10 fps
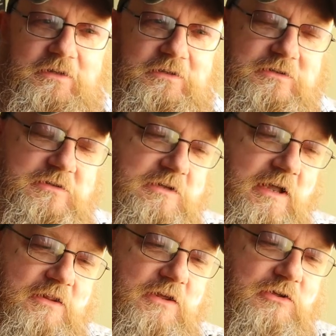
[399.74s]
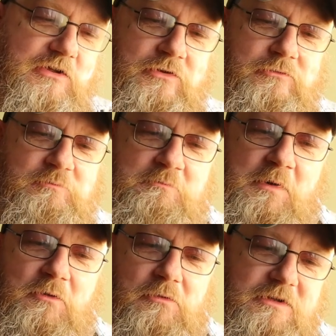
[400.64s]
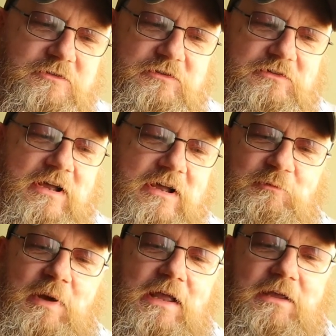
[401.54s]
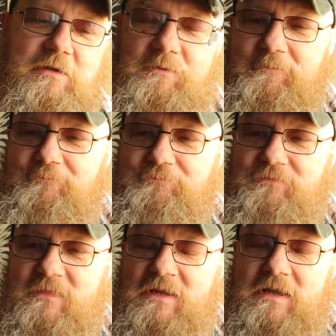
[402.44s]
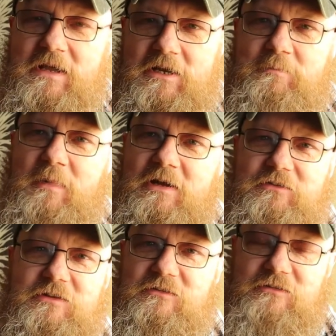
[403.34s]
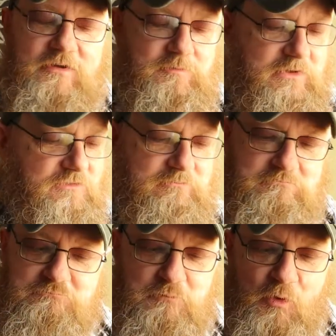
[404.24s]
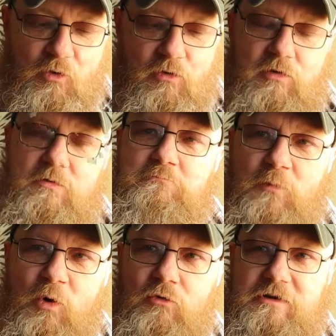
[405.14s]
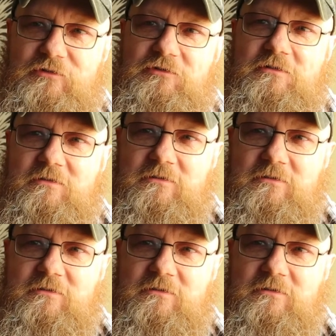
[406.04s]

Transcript: you get the huge malt that just comes back, and it makes it so much more Moorish.